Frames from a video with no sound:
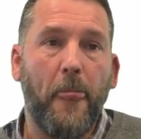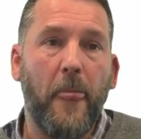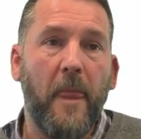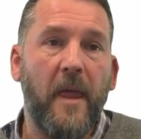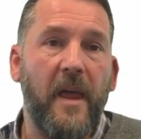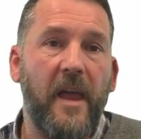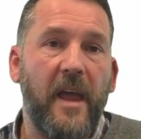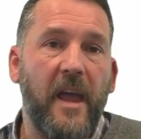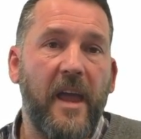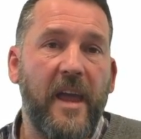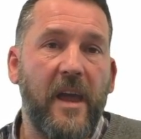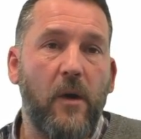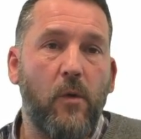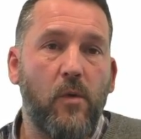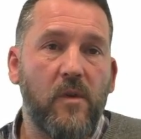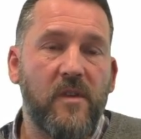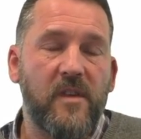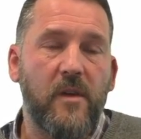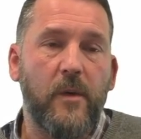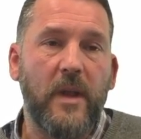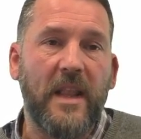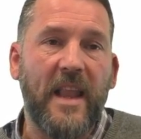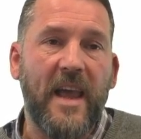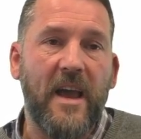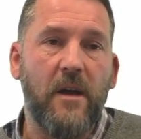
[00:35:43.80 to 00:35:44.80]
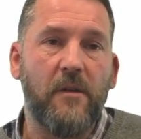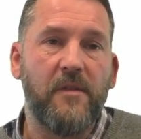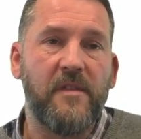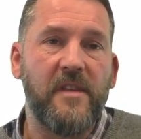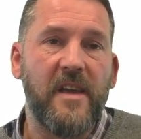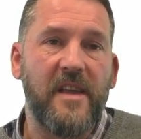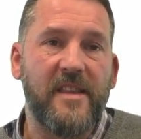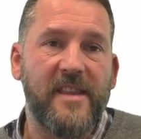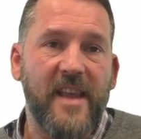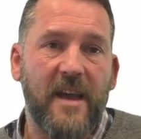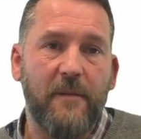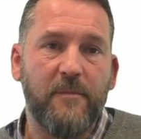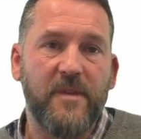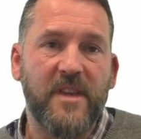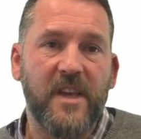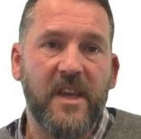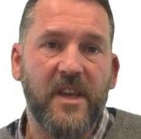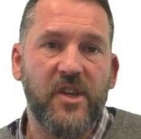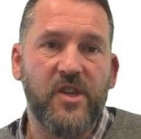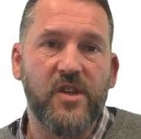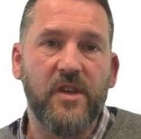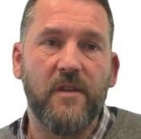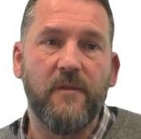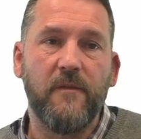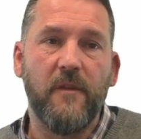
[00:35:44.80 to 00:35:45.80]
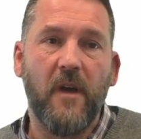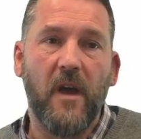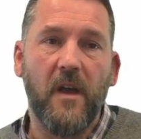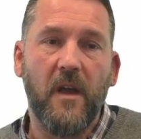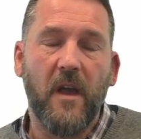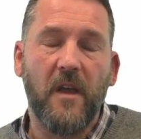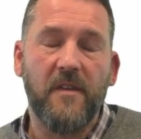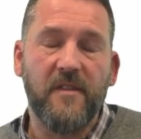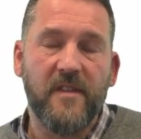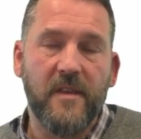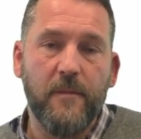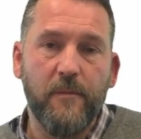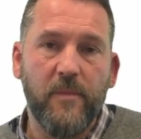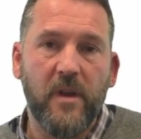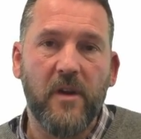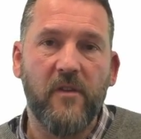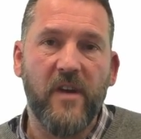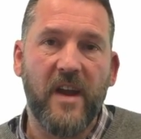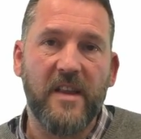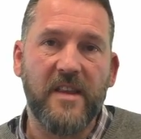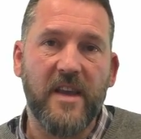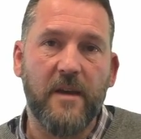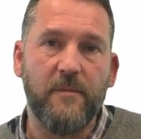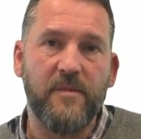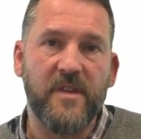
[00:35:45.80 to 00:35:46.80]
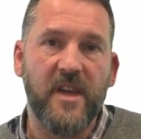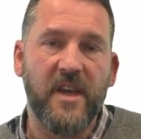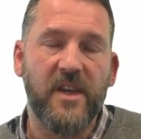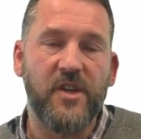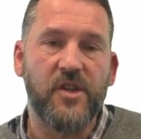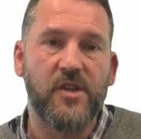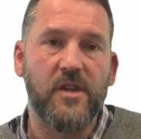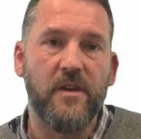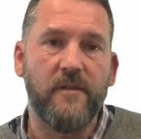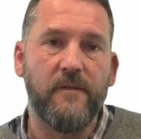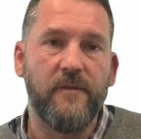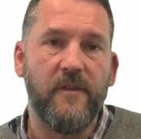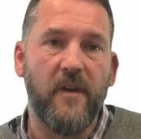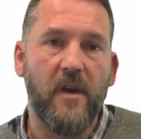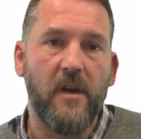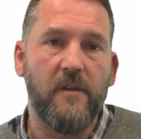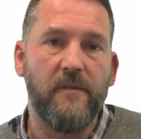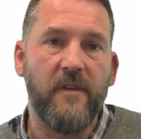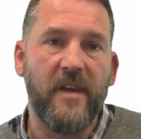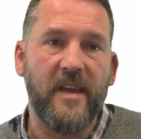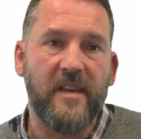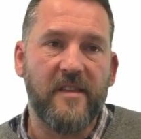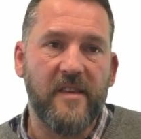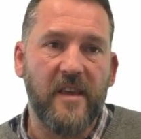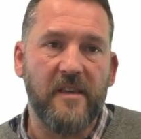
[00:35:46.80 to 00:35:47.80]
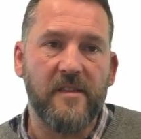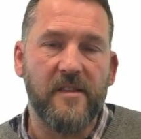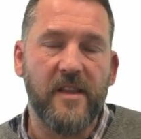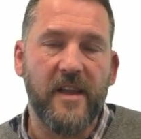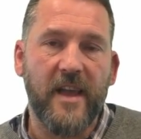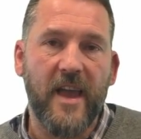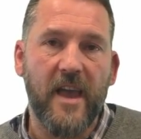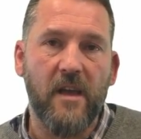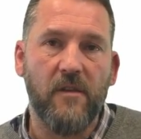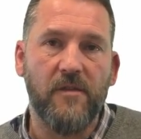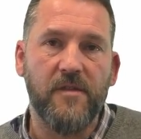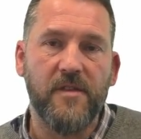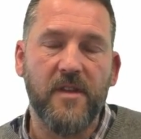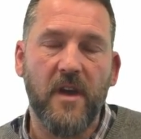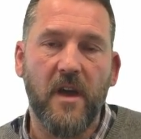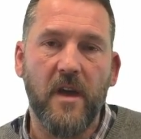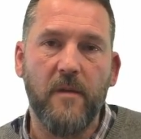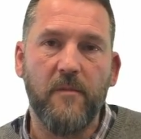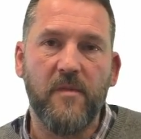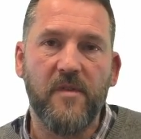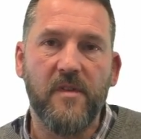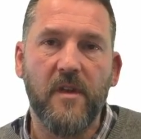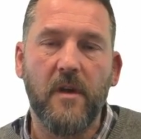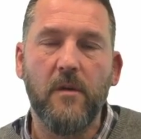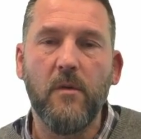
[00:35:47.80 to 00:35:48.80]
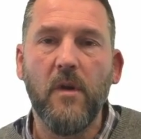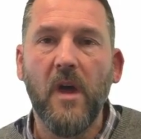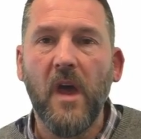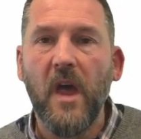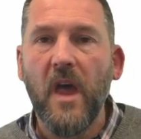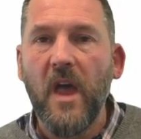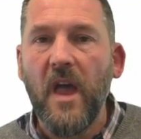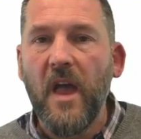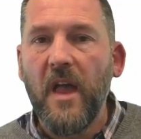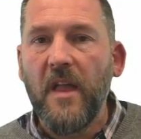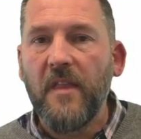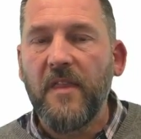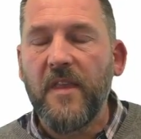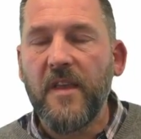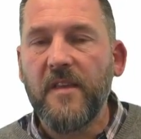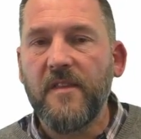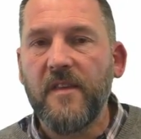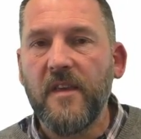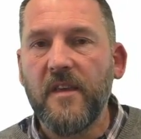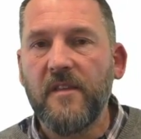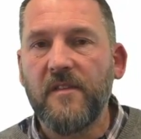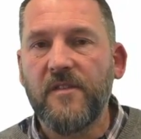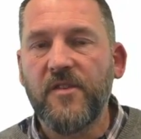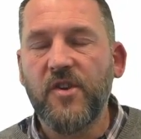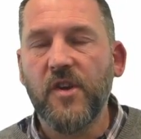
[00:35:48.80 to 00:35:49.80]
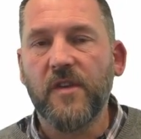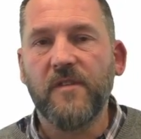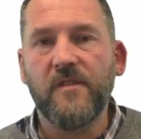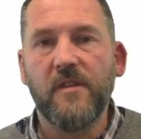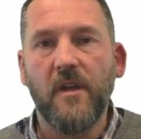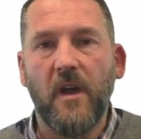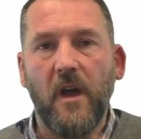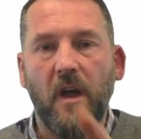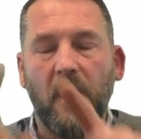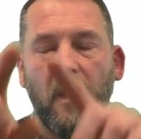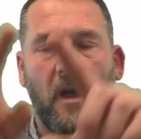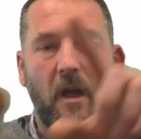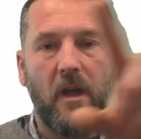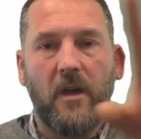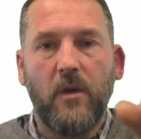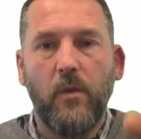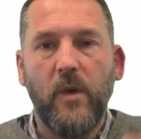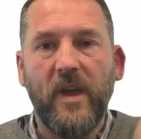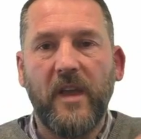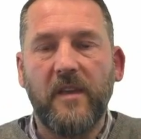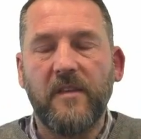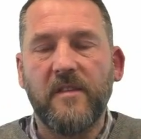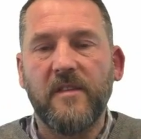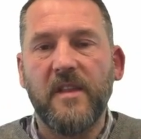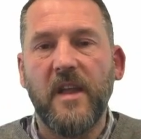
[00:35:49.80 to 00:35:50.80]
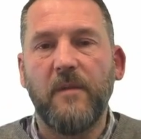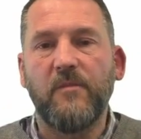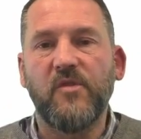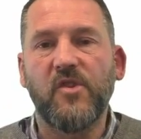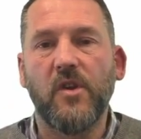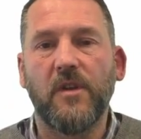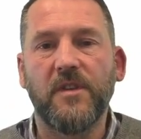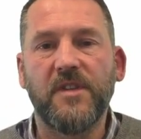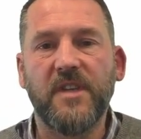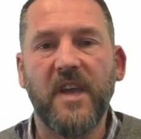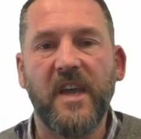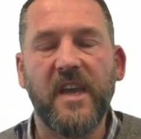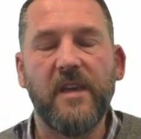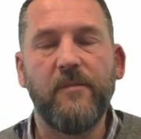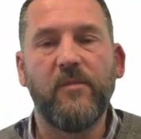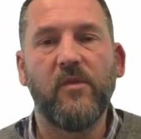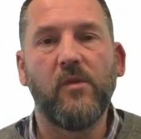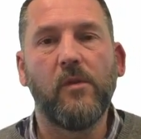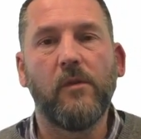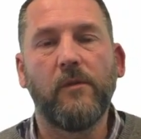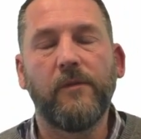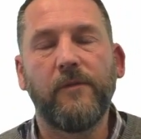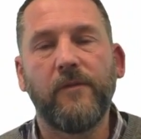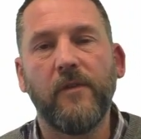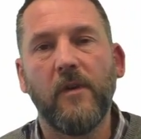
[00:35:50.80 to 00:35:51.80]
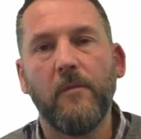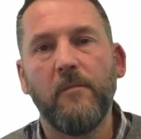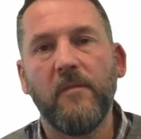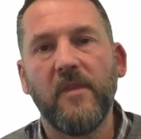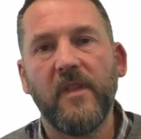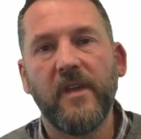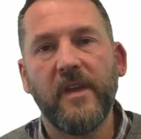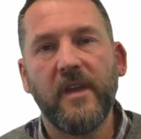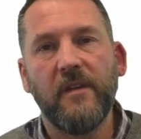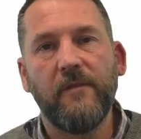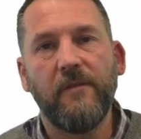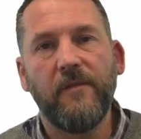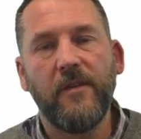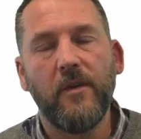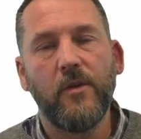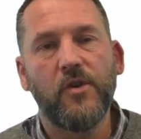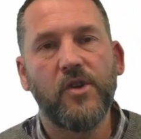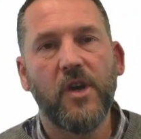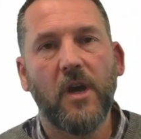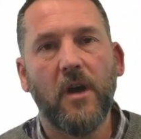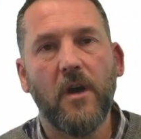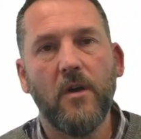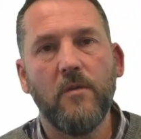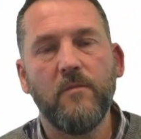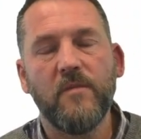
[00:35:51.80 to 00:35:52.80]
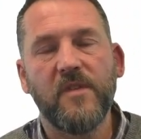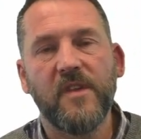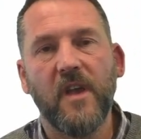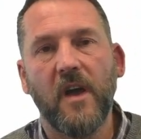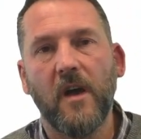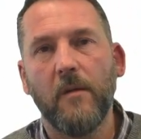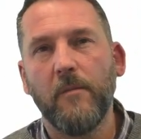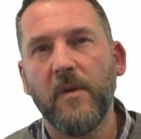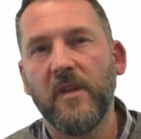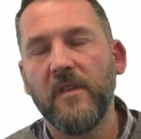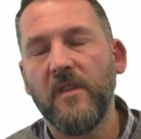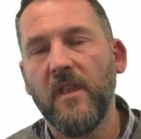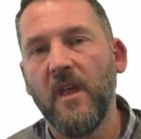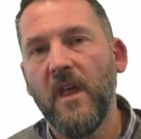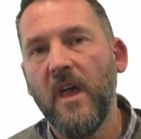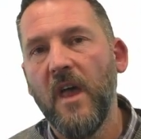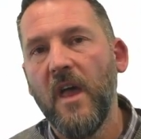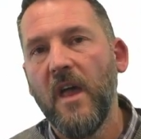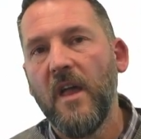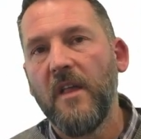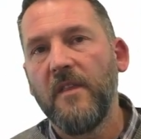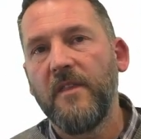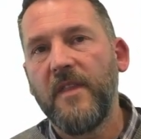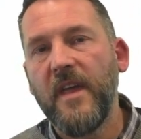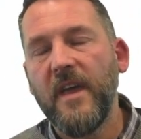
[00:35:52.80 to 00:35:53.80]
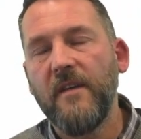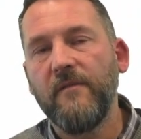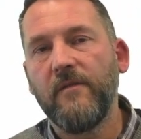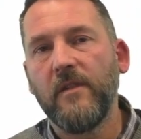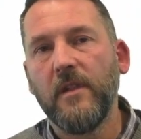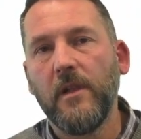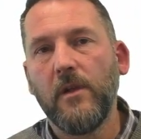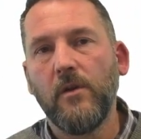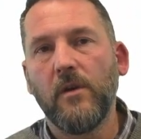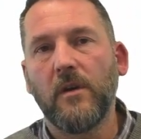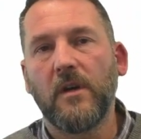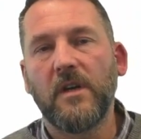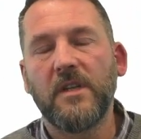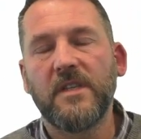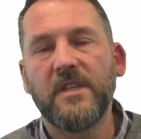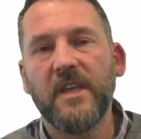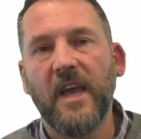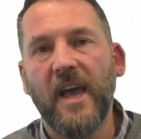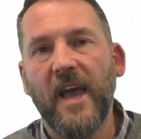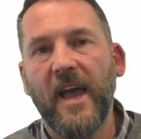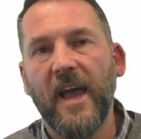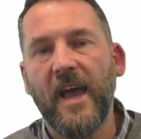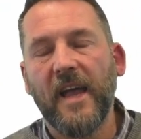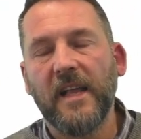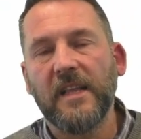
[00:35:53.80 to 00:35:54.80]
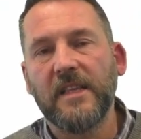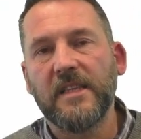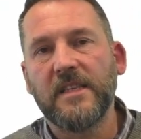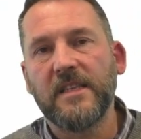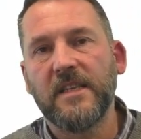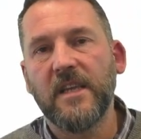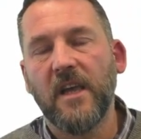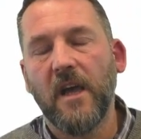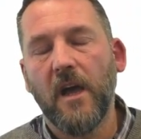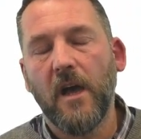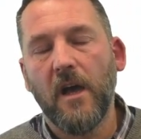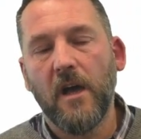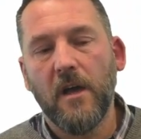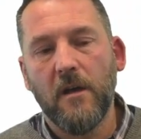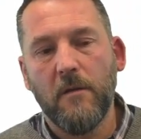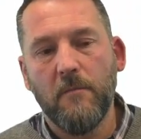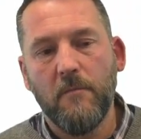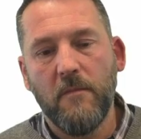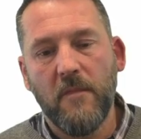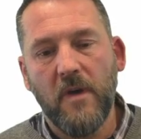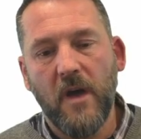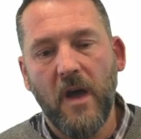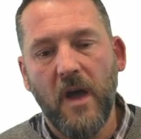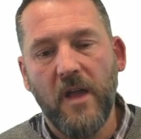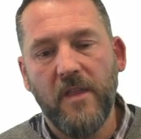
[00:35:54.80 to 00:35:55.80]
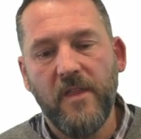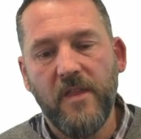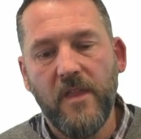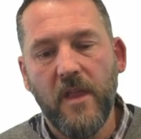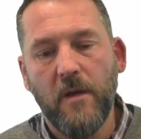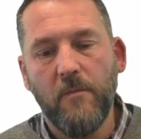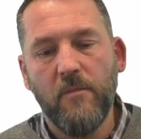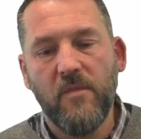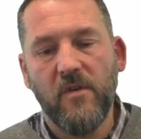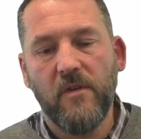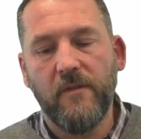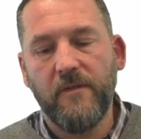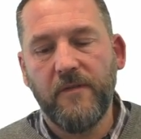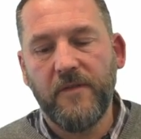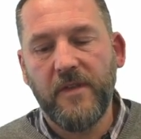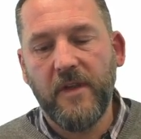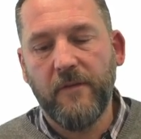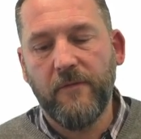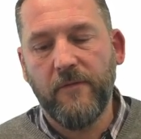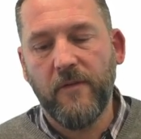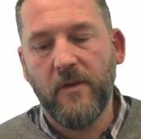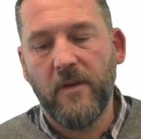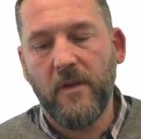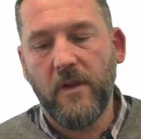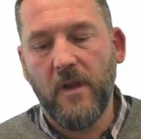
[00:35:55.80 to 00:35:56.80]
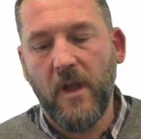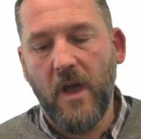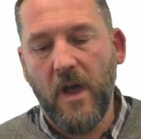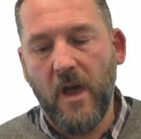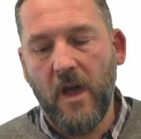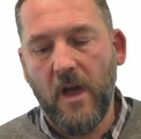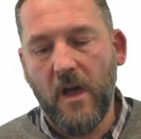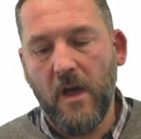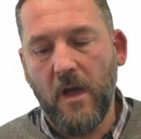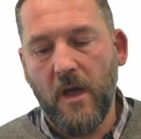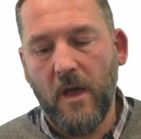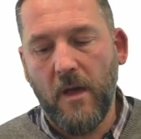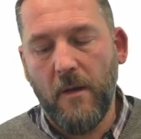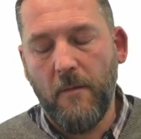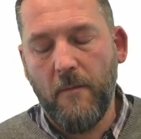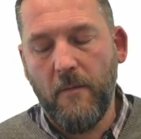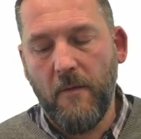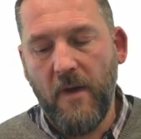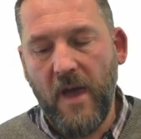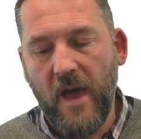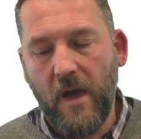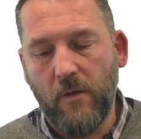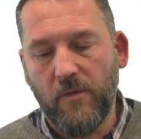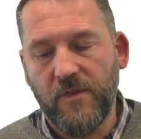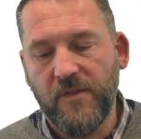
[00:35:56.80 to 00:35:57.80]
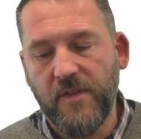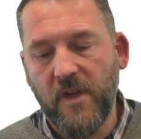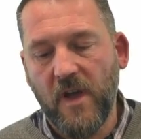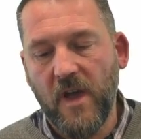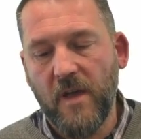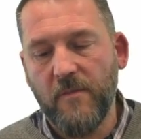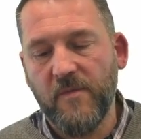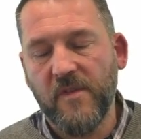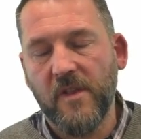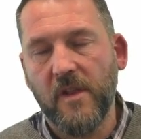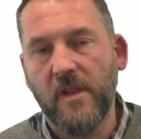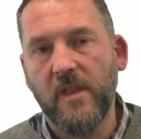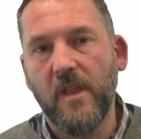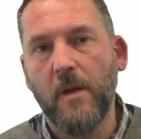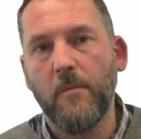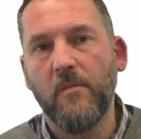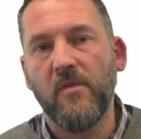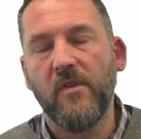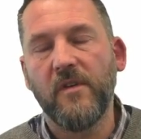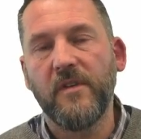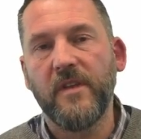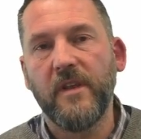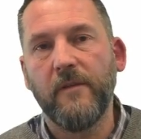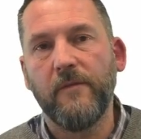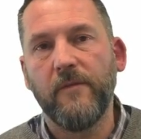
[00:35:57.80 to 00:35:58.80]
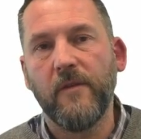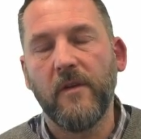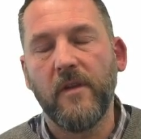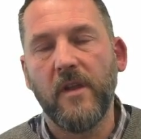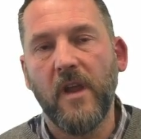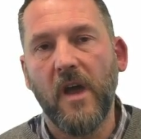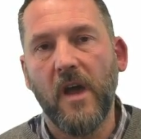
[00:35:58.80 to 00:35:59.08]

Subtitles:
It also allows the adaptation of a simpler adaptation of existing house types. So this is just a quick snapshot table from the Future Homes Hub, and they've looked at a number of different house types and a number of different